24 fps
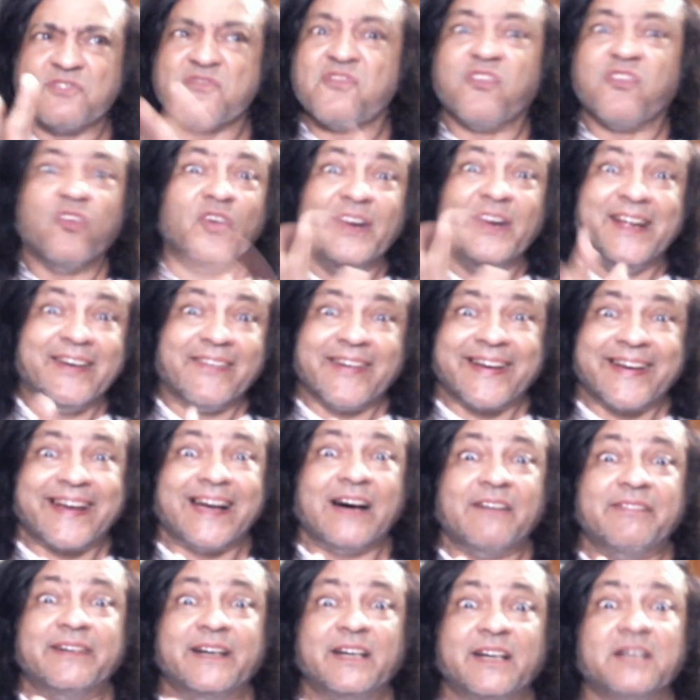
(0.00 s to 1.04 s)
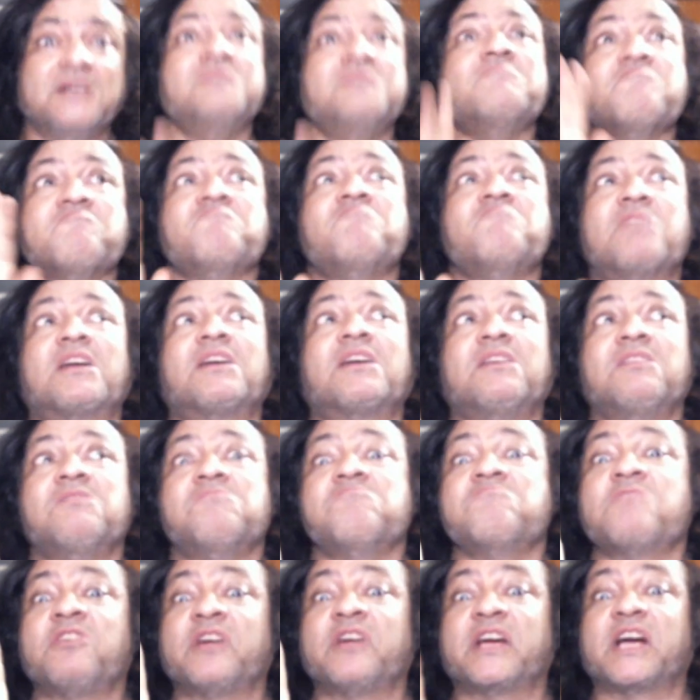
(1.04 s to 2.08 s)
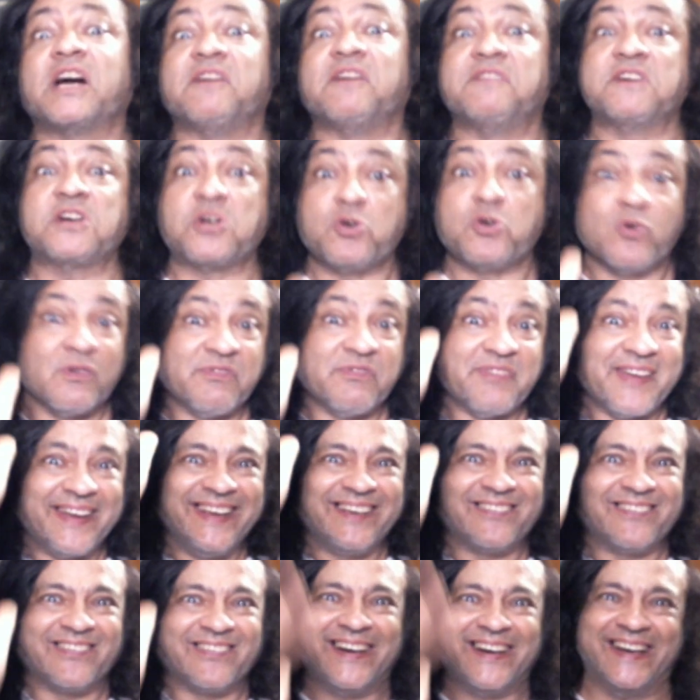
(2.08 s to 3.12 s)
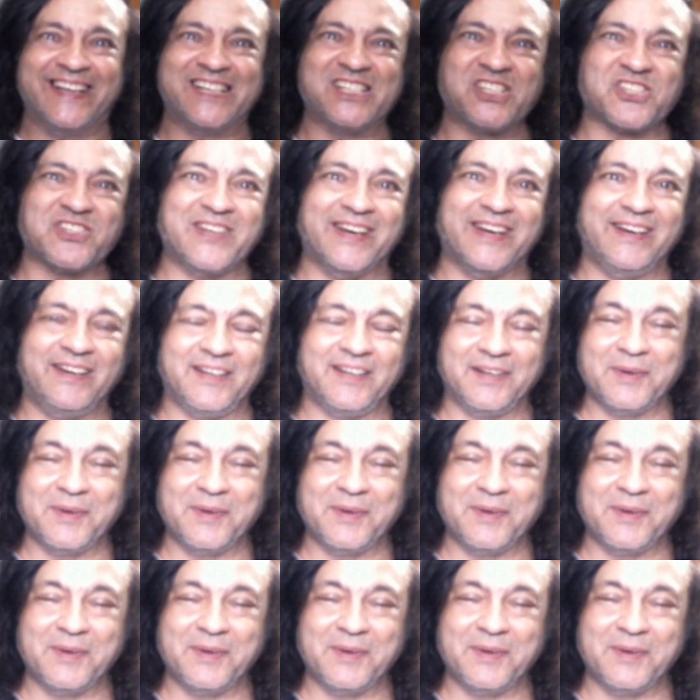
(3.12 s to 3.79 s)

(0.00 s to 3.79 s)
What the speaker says: fully recovered, but recovered to a very great extent.